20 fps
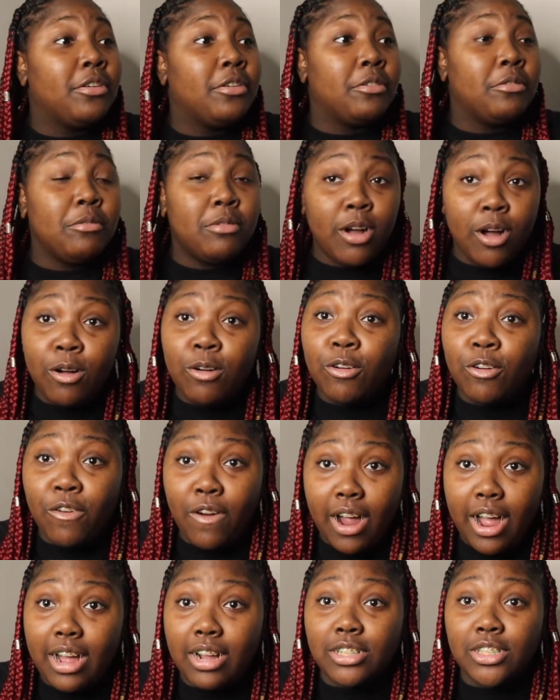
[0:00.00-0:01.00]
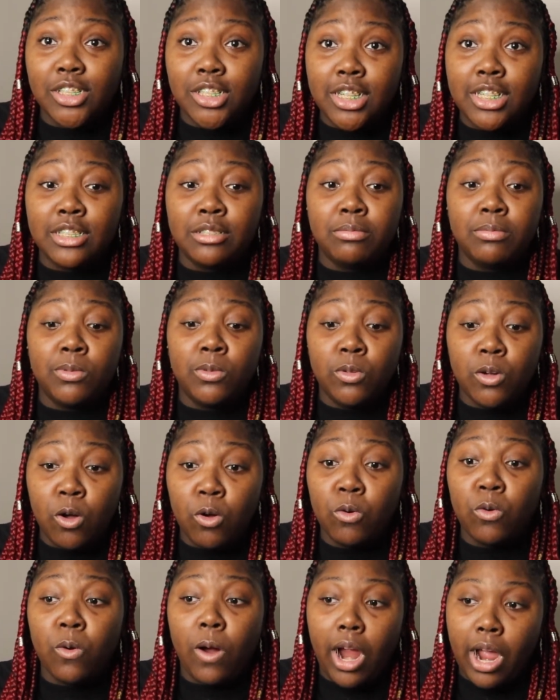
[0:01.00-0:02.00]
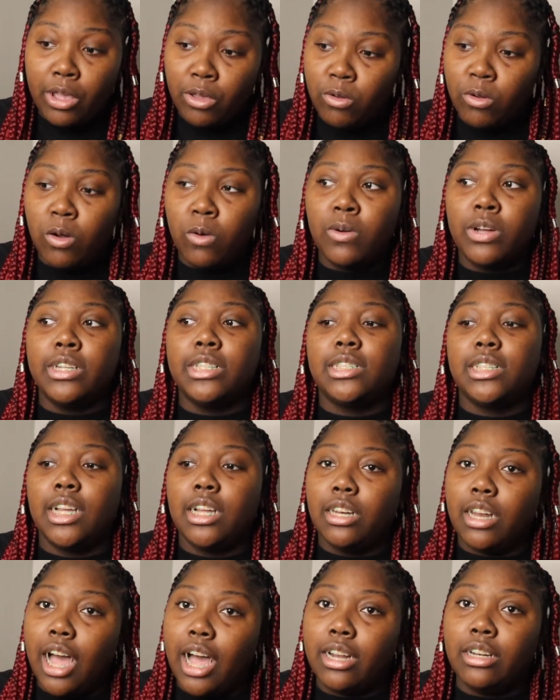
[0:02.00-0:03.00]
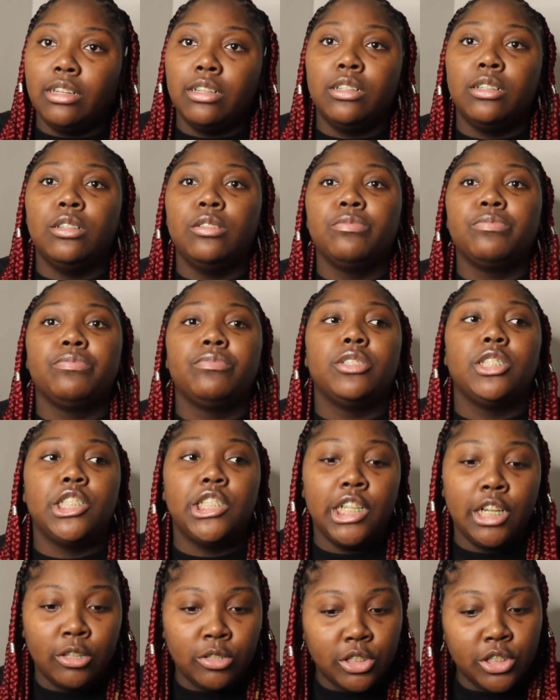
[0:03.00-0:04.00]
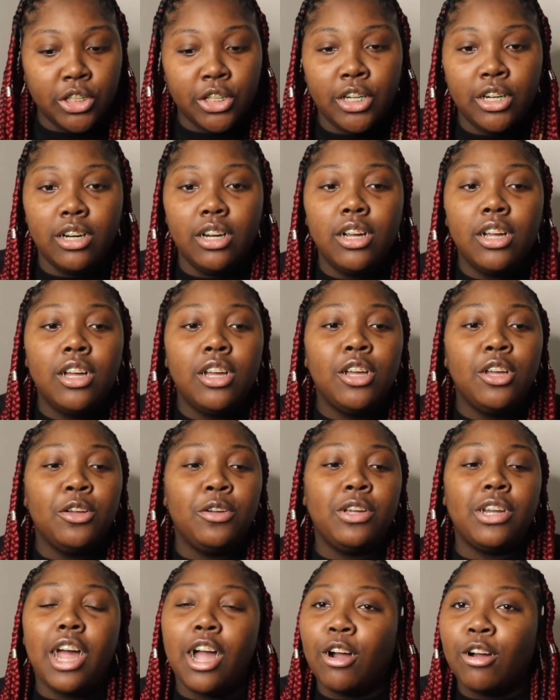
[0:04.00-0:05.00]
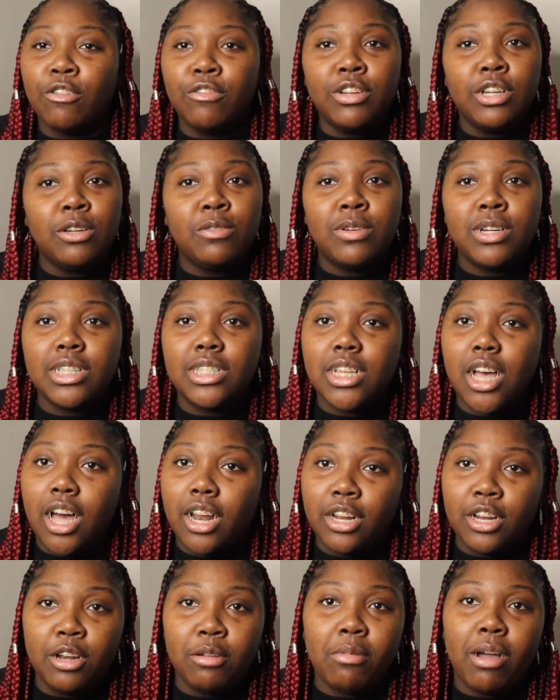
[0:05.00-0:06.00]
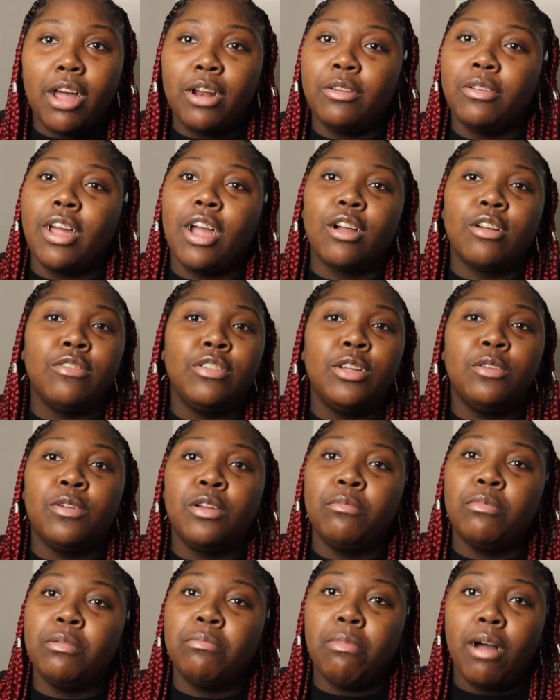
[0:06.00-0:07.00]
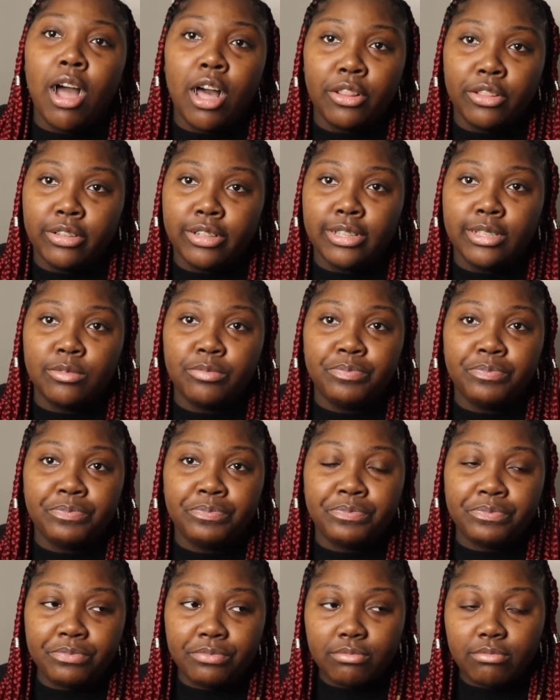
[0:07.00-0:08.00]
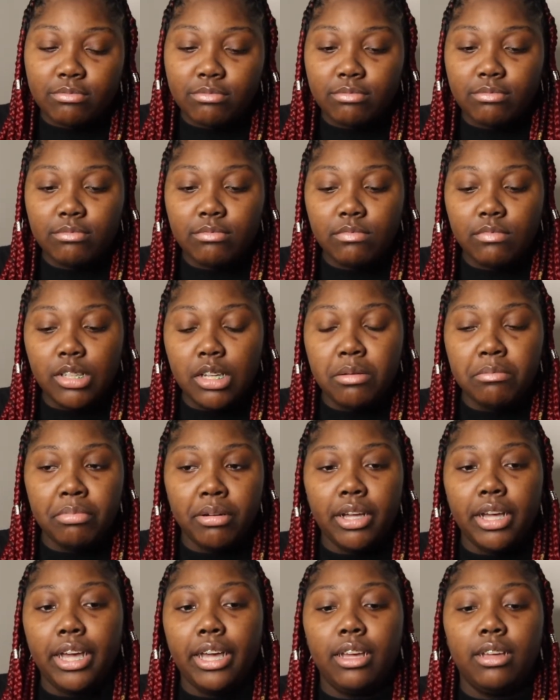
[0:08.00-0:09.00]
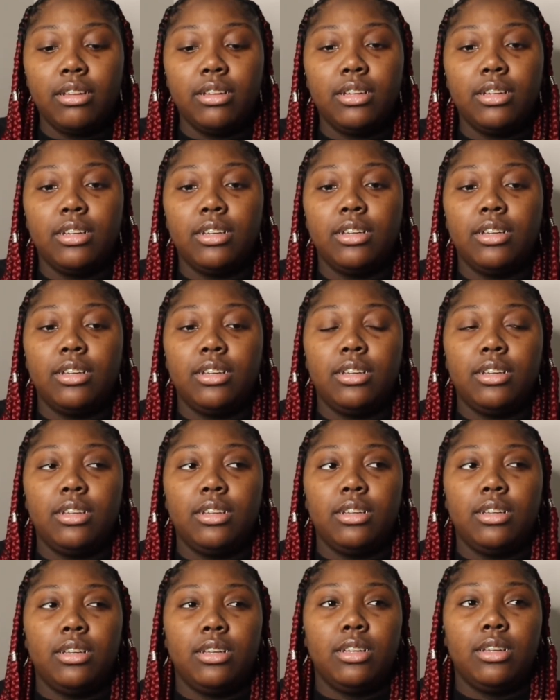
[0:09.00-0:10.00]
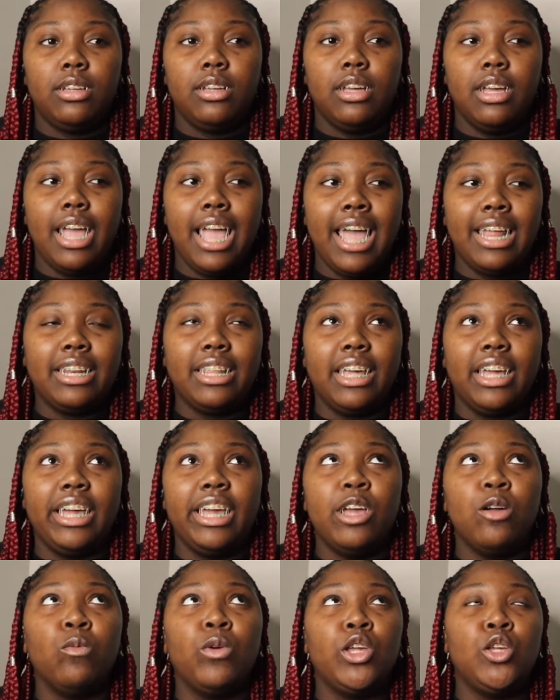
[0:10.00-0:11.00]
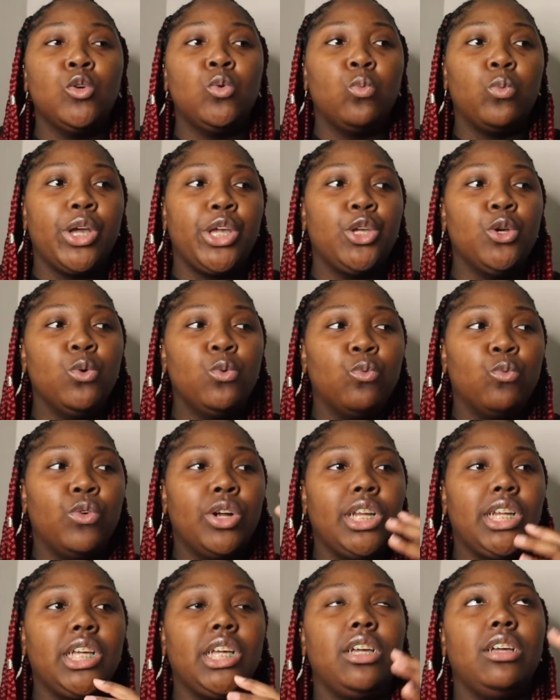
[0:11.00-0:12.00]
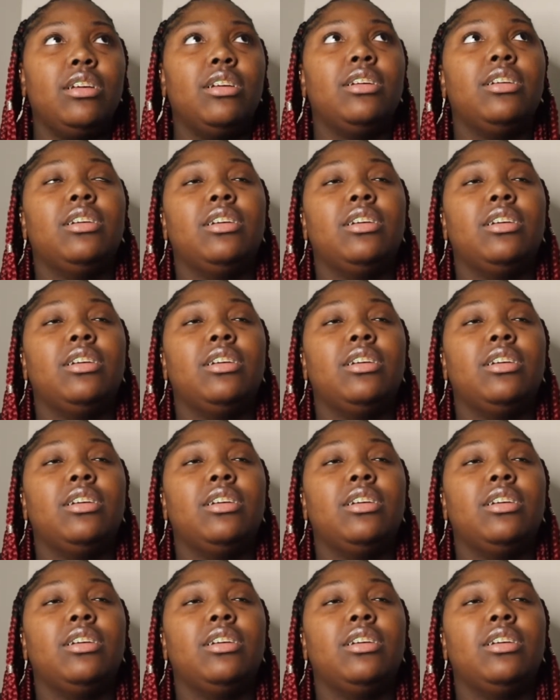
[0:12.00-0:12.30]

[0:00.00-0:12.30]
trust me, you gonna wanna stay locked up, sheltered. You're not gonna really wanna talk to anybody. You're not gonna really wanna be bothered. But at the end, when you really